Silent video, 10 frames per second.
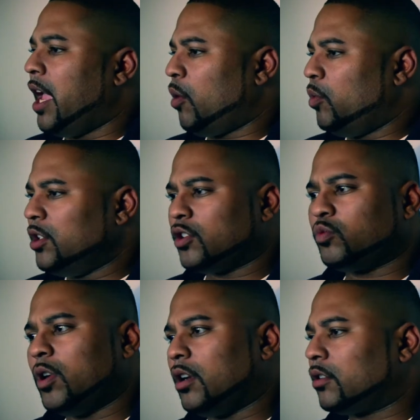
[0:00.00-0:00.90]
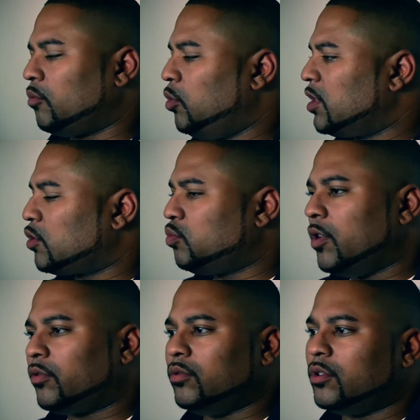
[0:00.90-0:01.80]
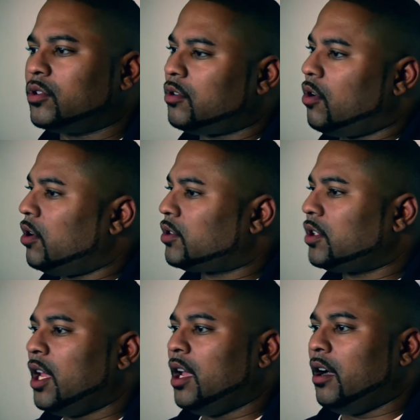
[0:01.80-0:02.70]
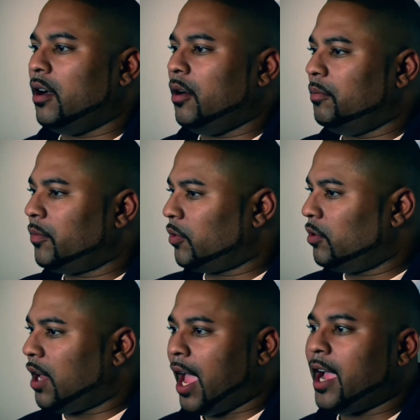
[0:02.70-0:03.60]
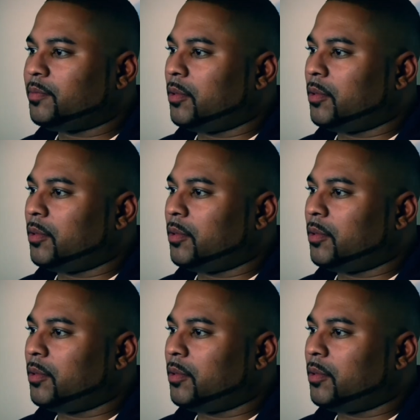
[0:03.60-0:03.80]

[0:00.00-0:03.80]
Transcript: and we just went through the course, through the ACTS